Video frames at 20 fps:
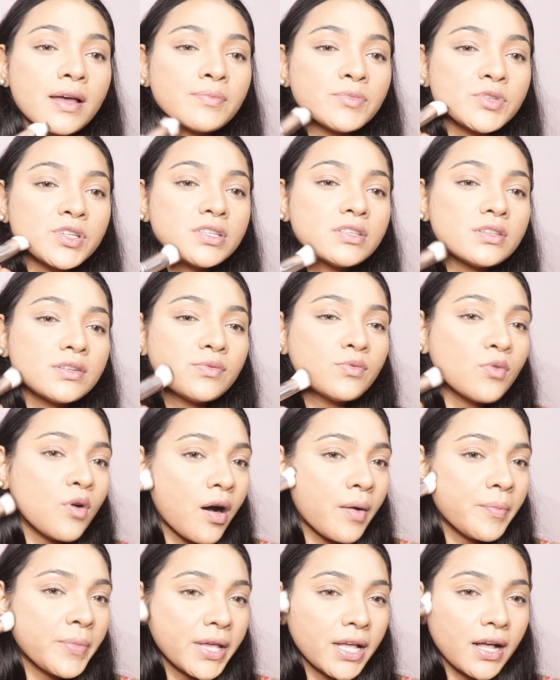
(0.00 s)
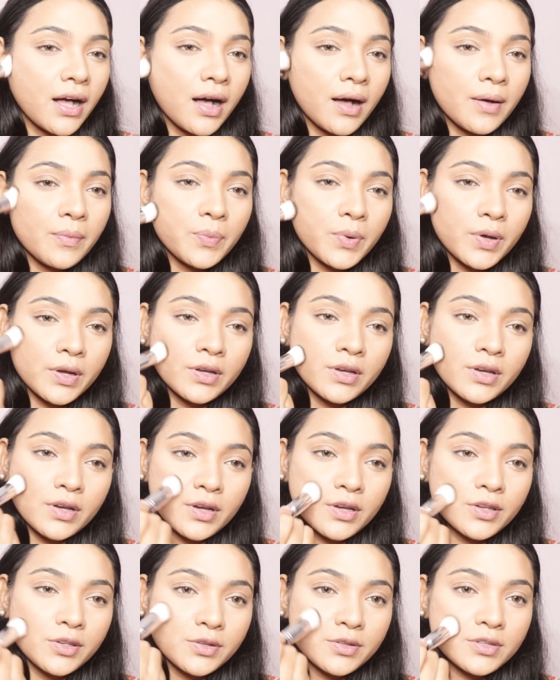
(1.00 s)
I'm just warming up.
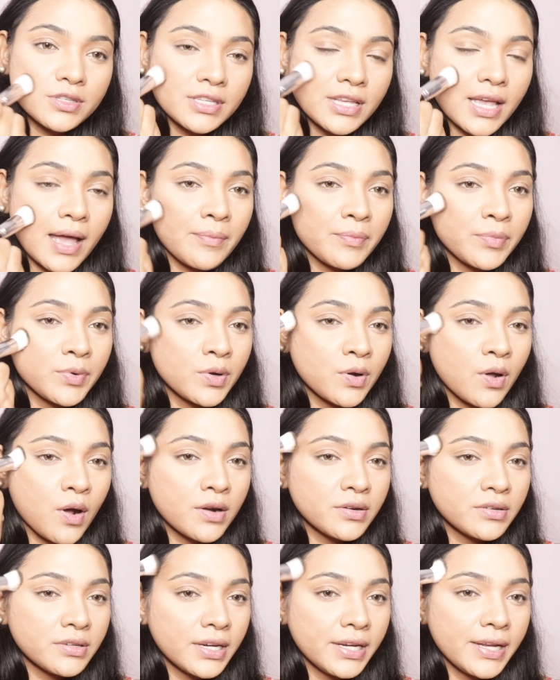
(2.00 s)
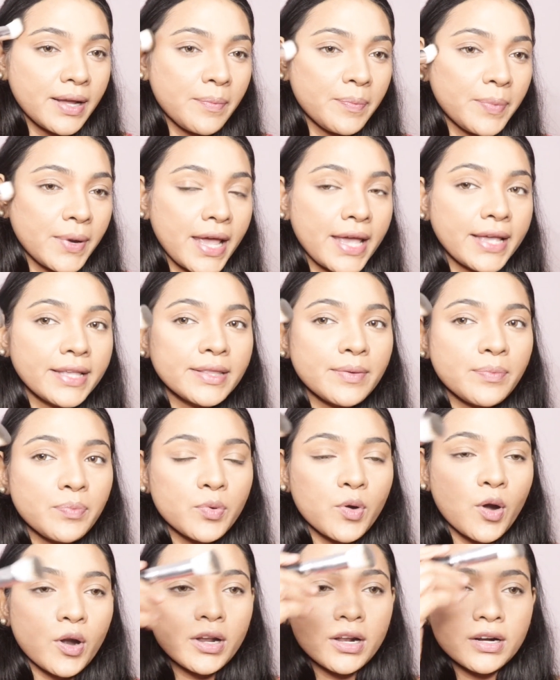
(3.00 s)
You see, I'm not really applying the
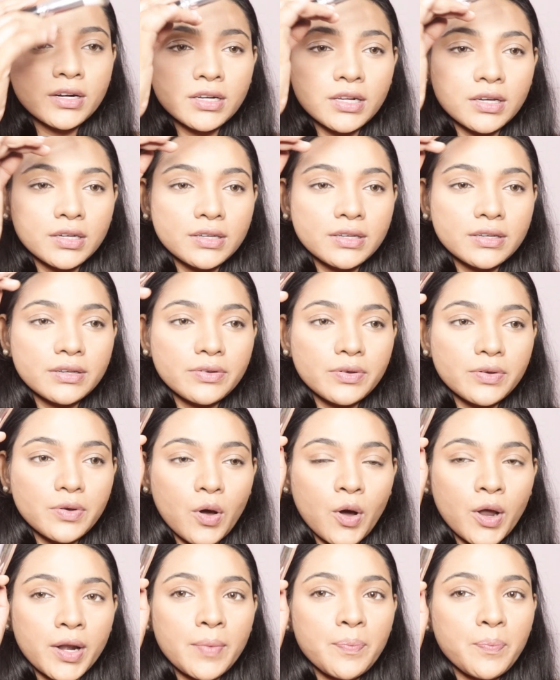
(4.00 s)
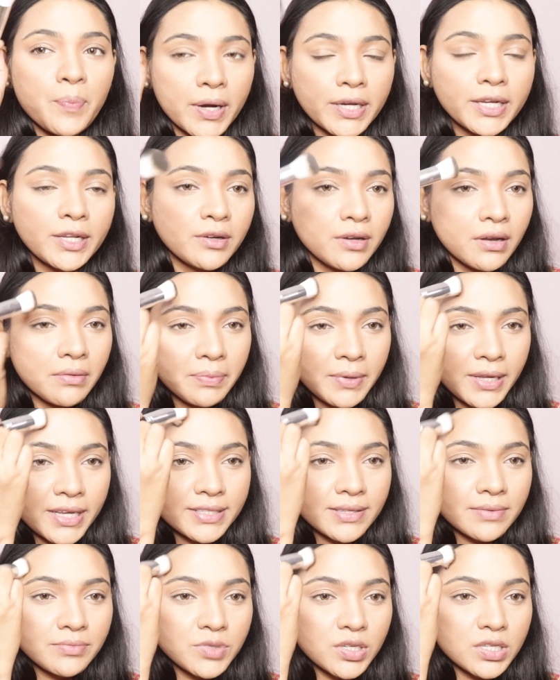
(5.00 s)
product on a particular
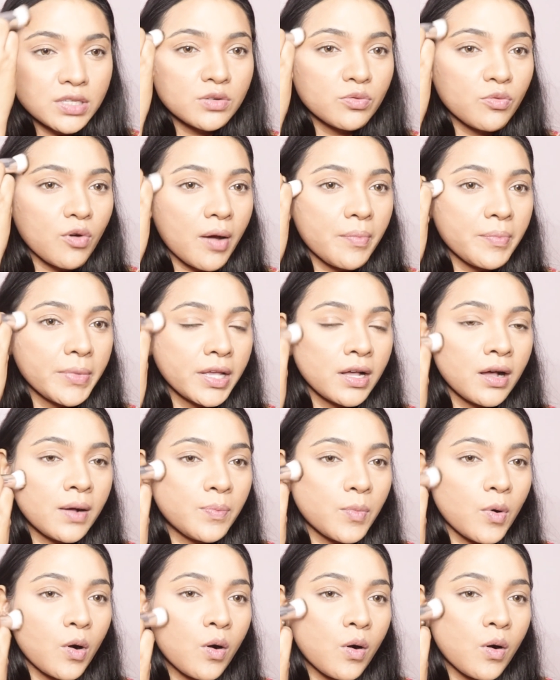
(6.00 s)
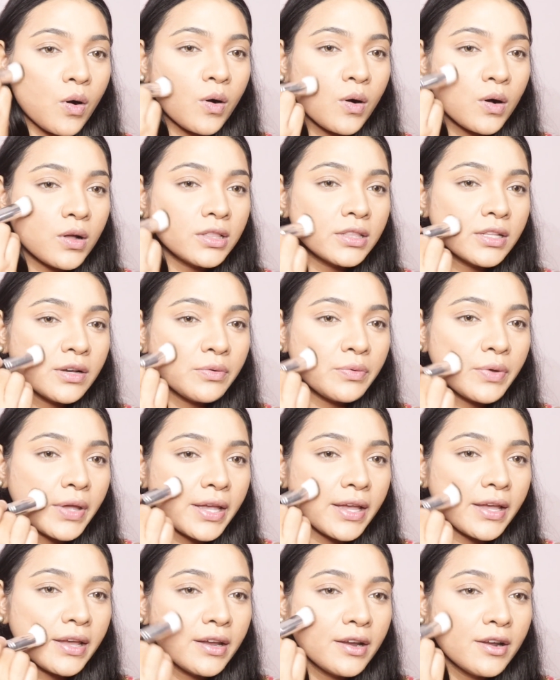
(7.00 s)
place. I'm just warming up all the
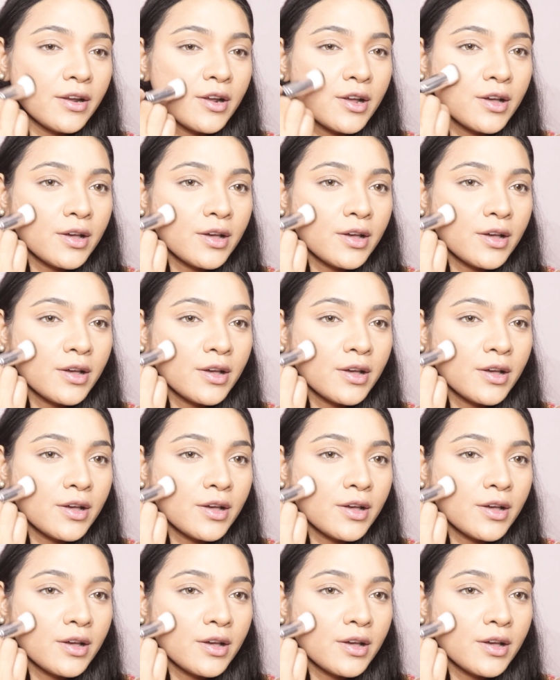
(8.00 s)
way